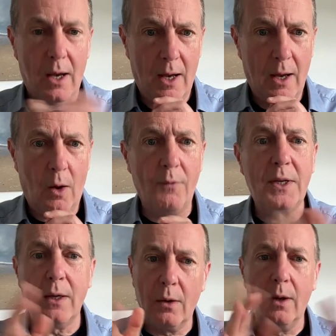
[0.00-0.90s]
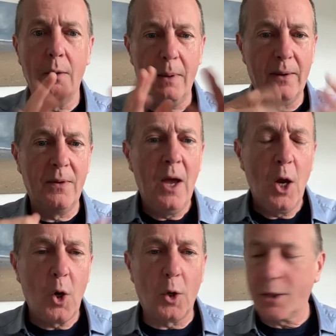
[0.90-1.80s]
Obviously got a little bit of
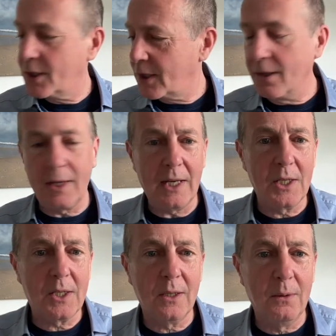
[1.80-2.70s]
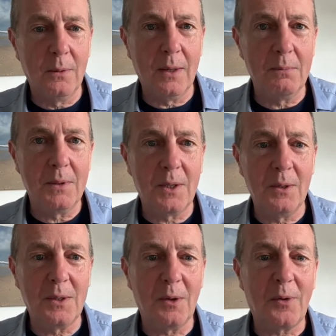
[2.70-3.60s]
costs and things to
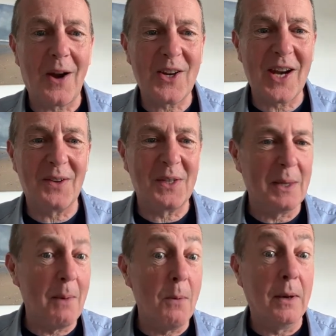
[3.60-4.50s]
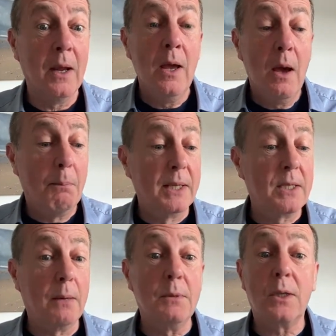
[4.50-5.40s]
thrash out at the moment, but
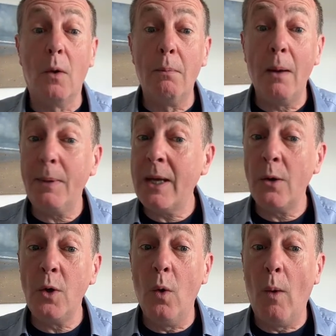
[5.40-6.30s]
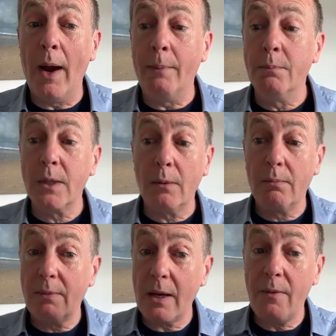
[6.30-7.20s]
so I might be down your way. So
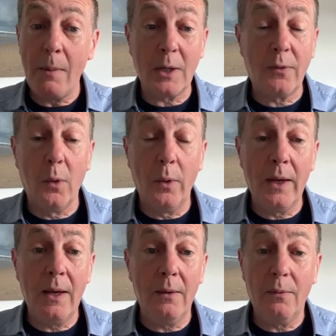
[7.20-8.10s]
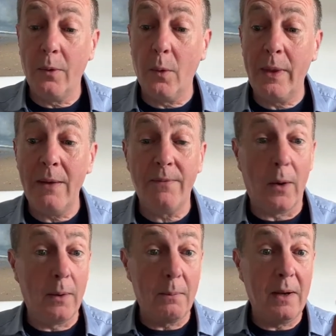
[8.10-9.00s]
thank you very much for all the info,
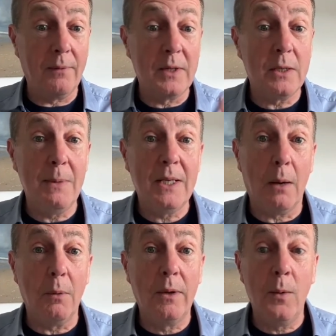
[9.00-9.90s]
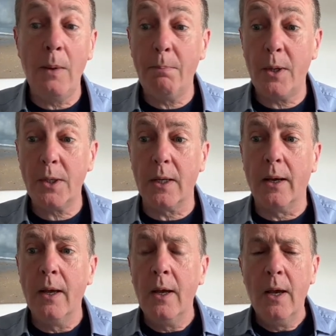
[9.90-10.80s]
and it'd be lovely to meet up with you in person.
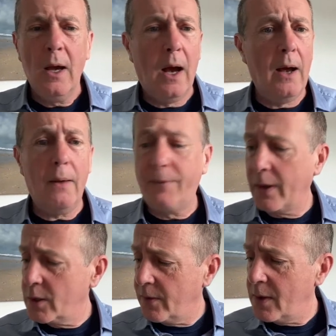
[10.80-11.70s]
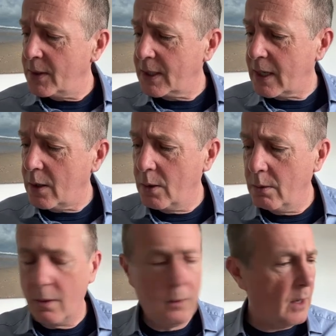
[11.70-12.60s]
And for those of you, as I said,
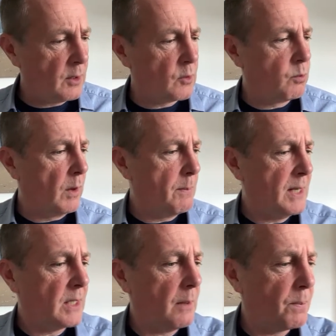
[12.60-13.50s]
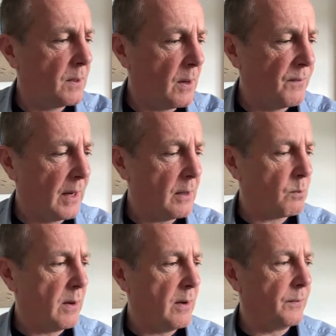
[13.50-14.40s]
who like want to meet up, don't forget
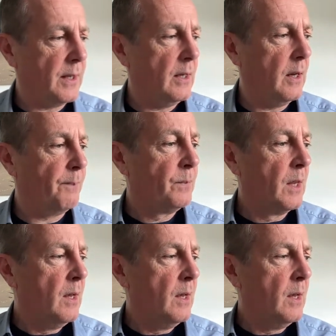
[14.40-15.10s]
we've got the